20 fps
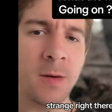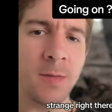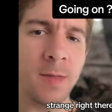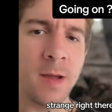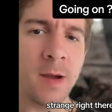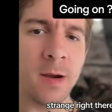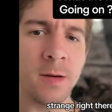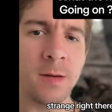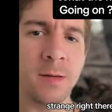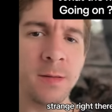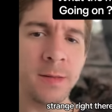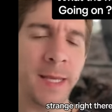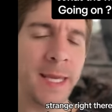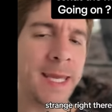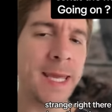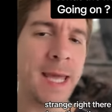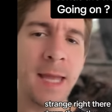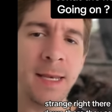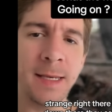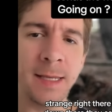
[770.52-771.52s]
there, they
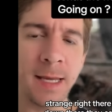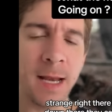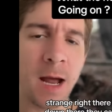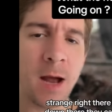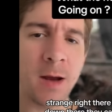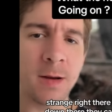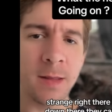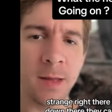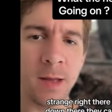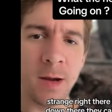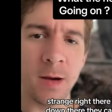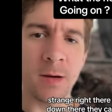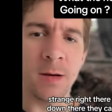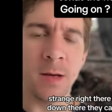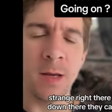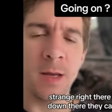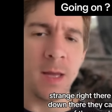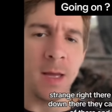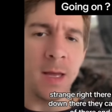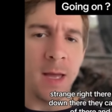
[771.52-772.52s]
can't get out of there,
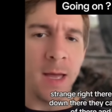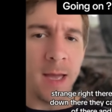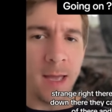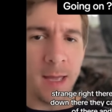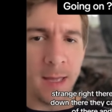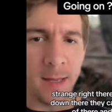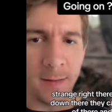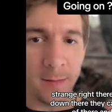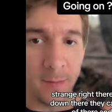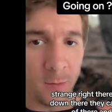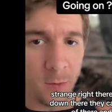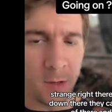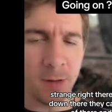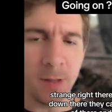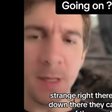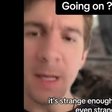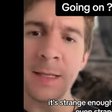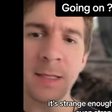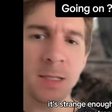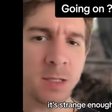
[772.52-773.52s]
and well,
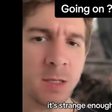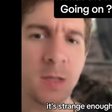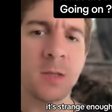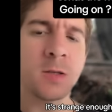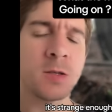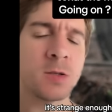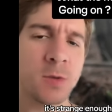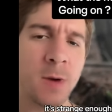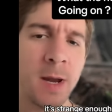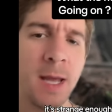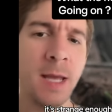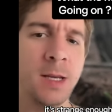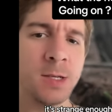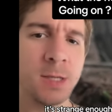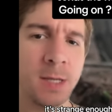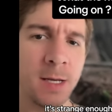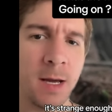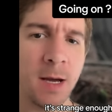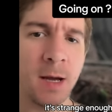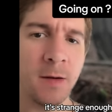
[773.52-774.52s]
it's strange
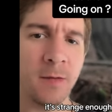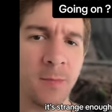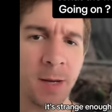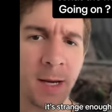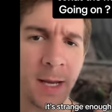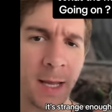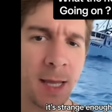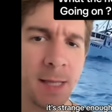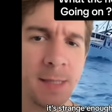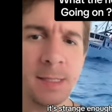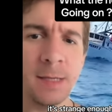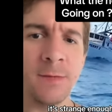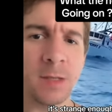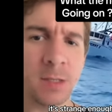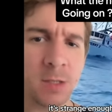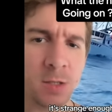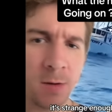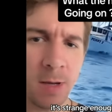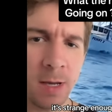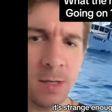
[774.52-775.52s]
enough, but it gets even
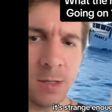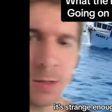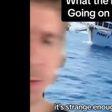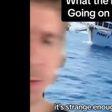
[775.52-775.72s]
stranger.